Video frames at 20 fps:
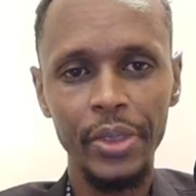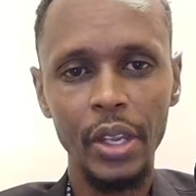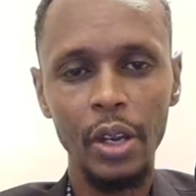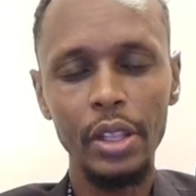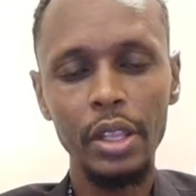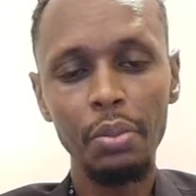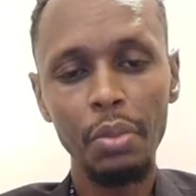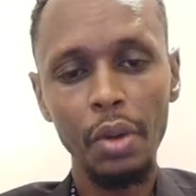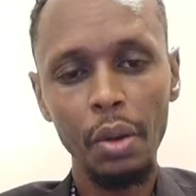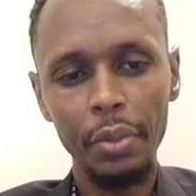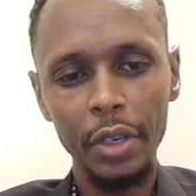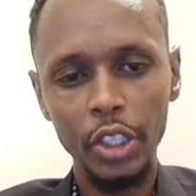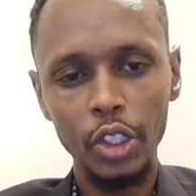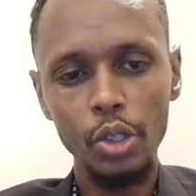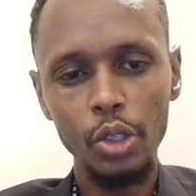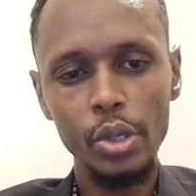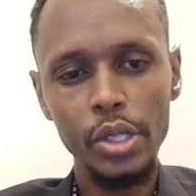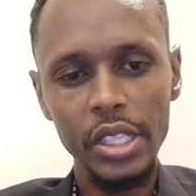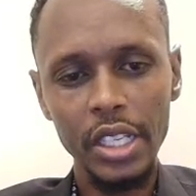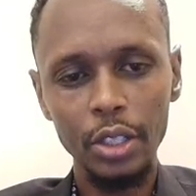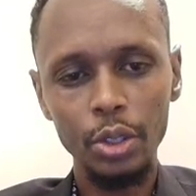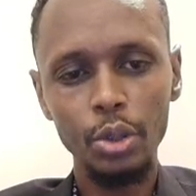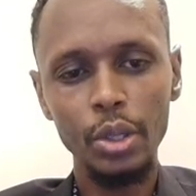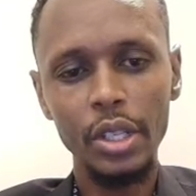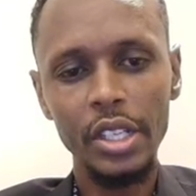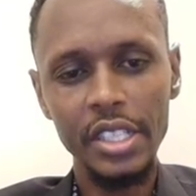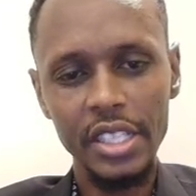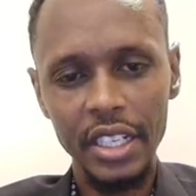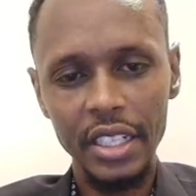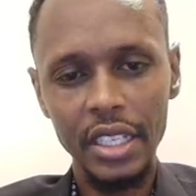The moment you send to
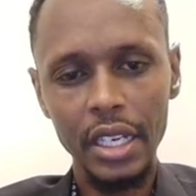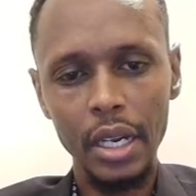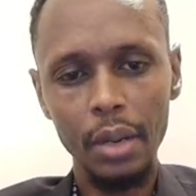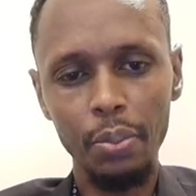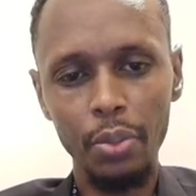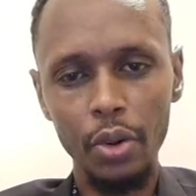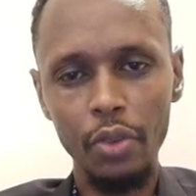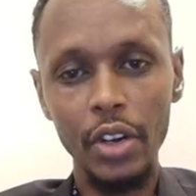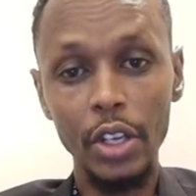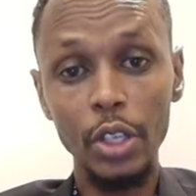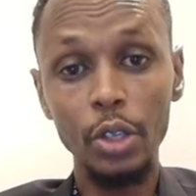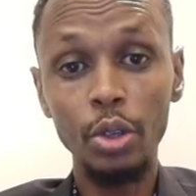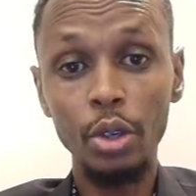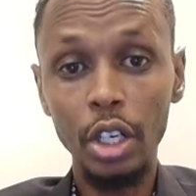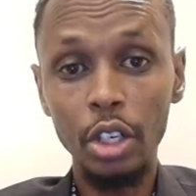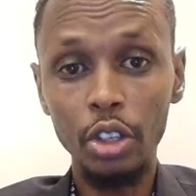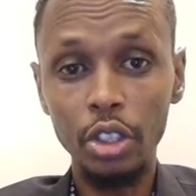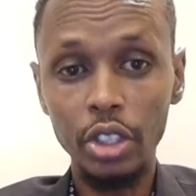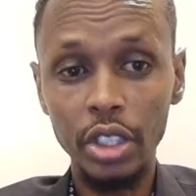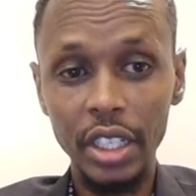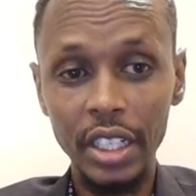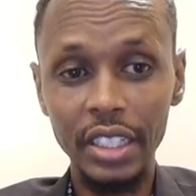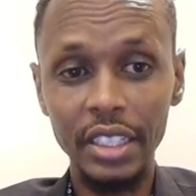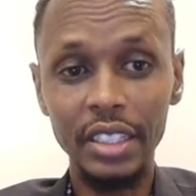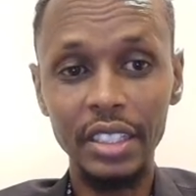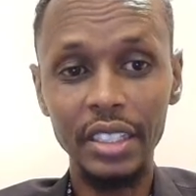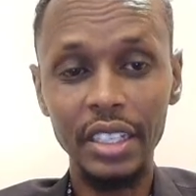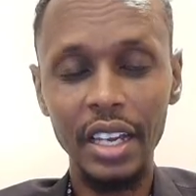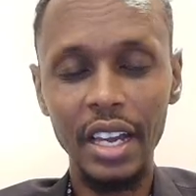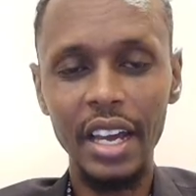the center approver, you cannot edit
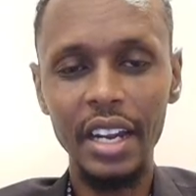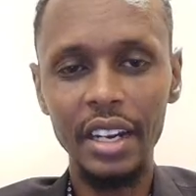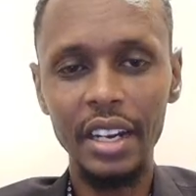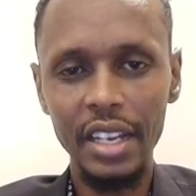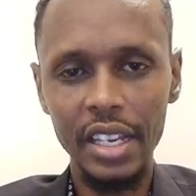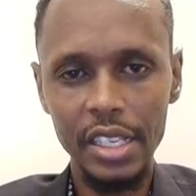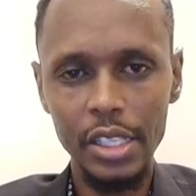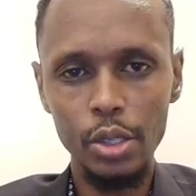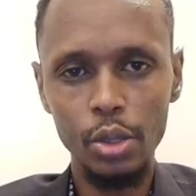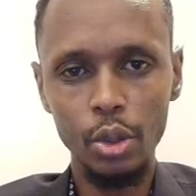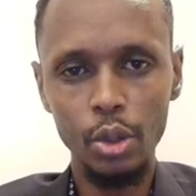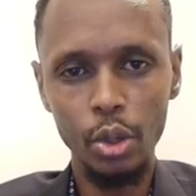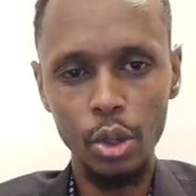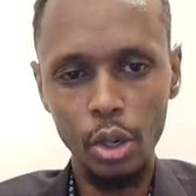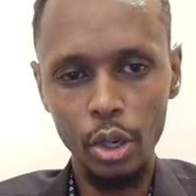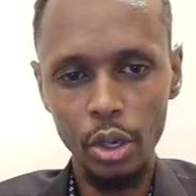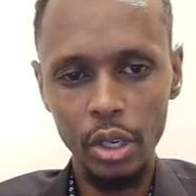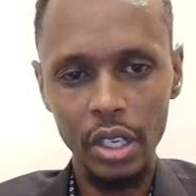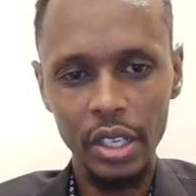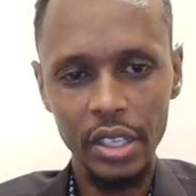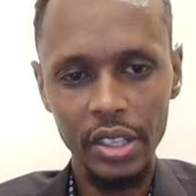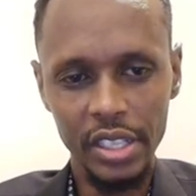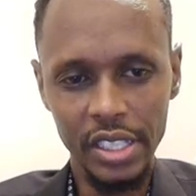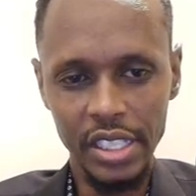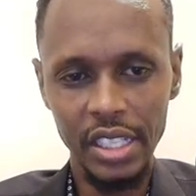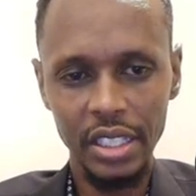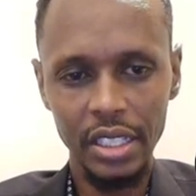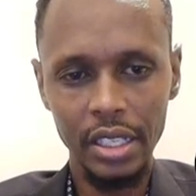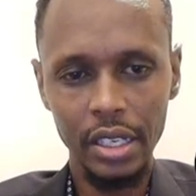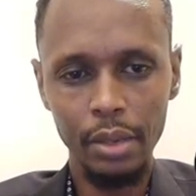unless you call the
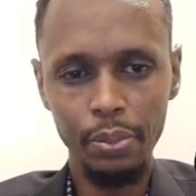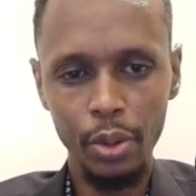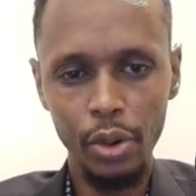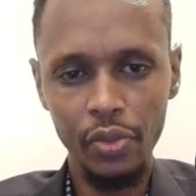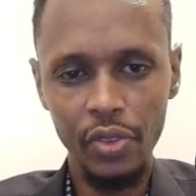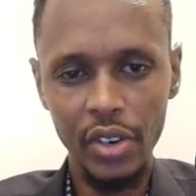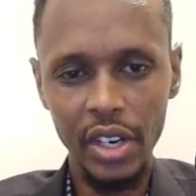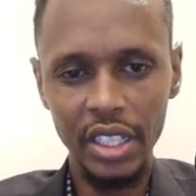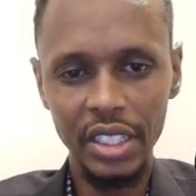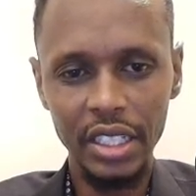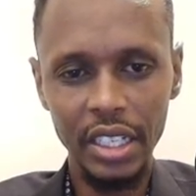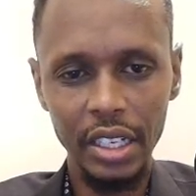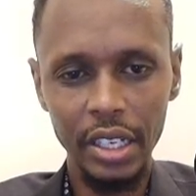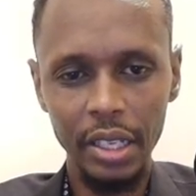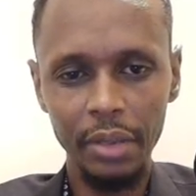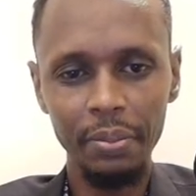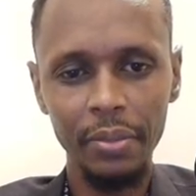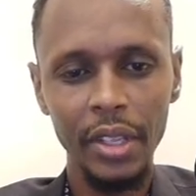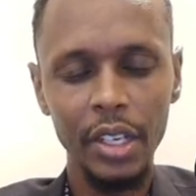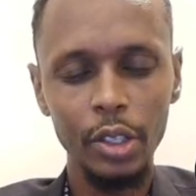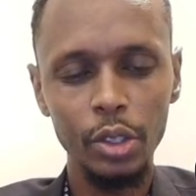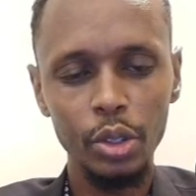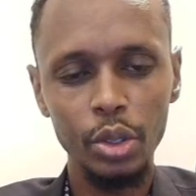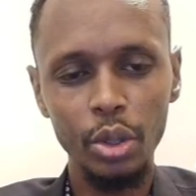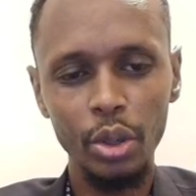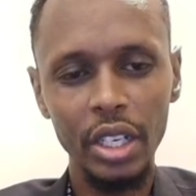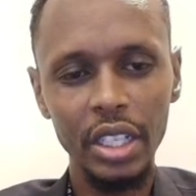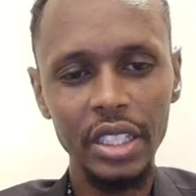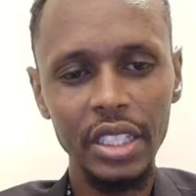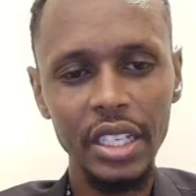center approver and tell him
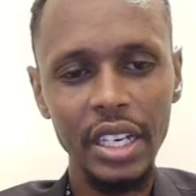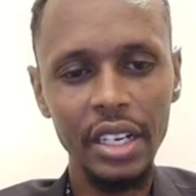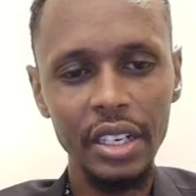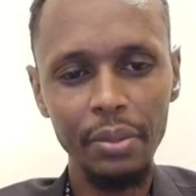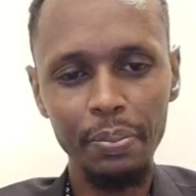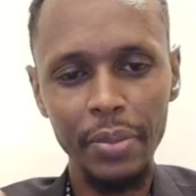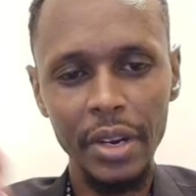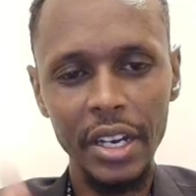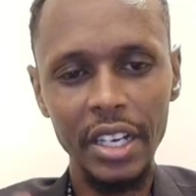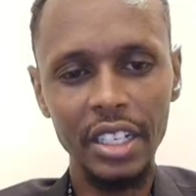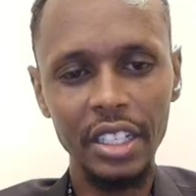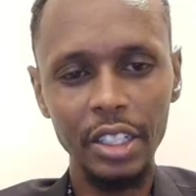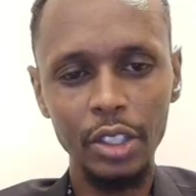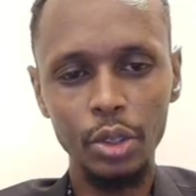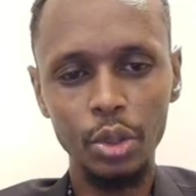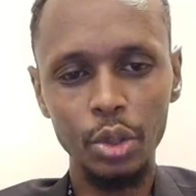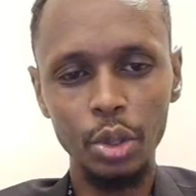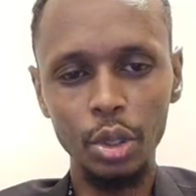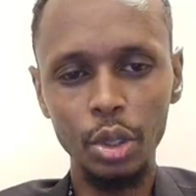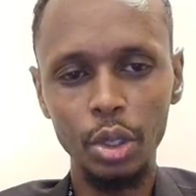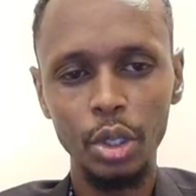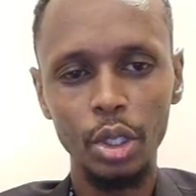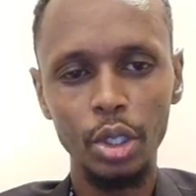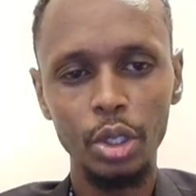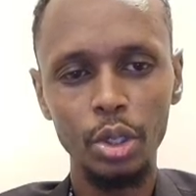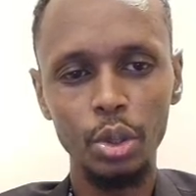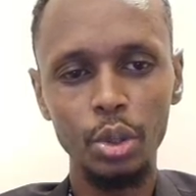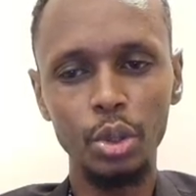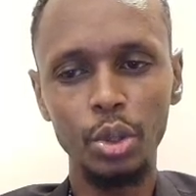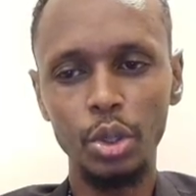to return back it to
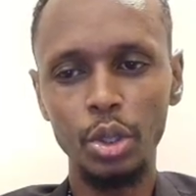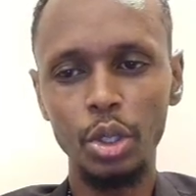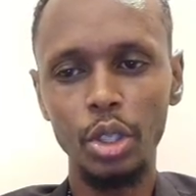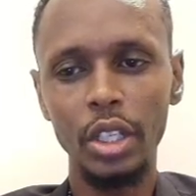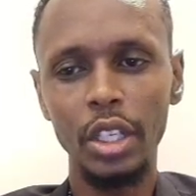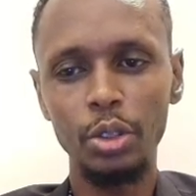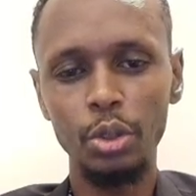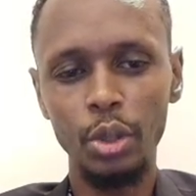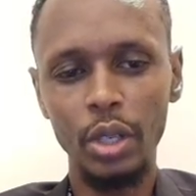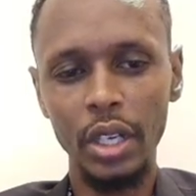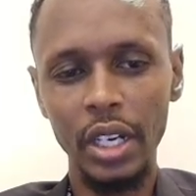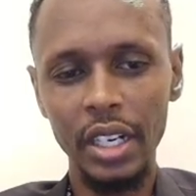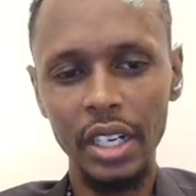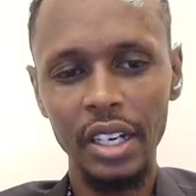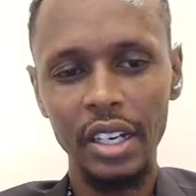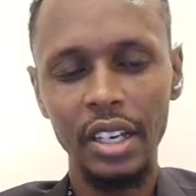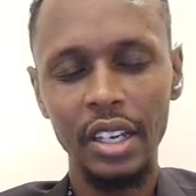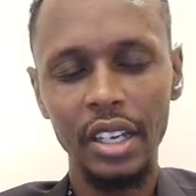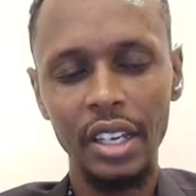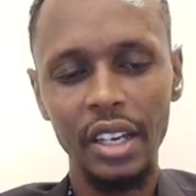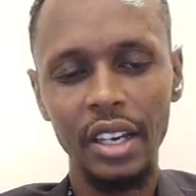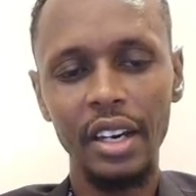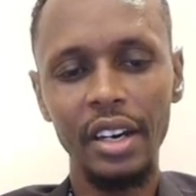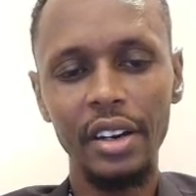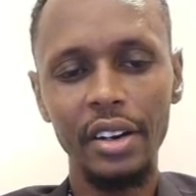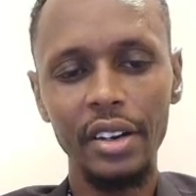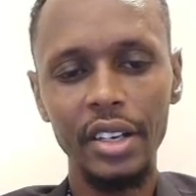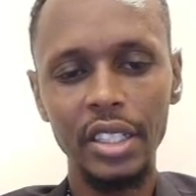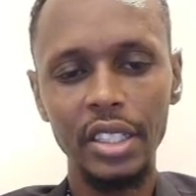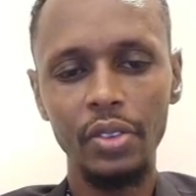you so that you can
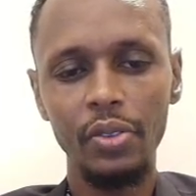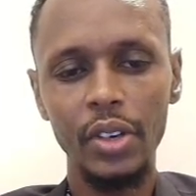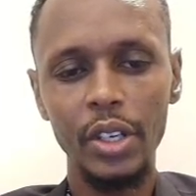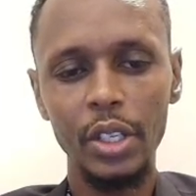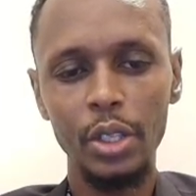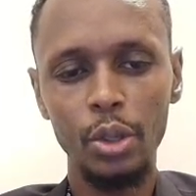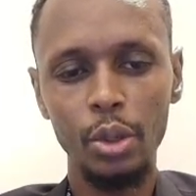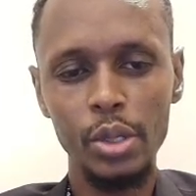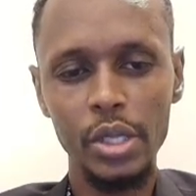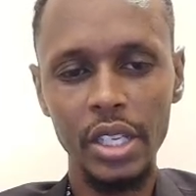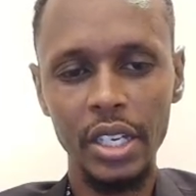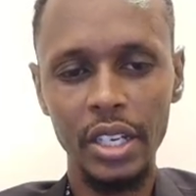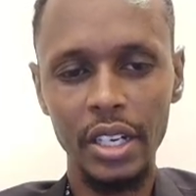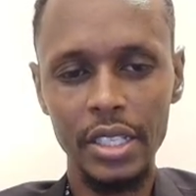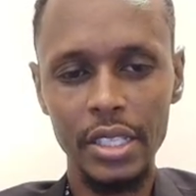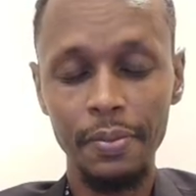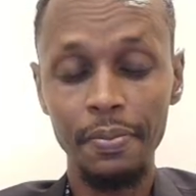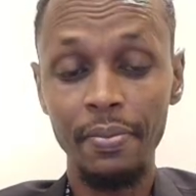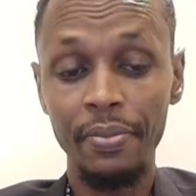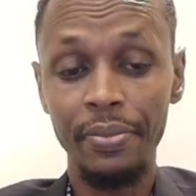rectify those errors.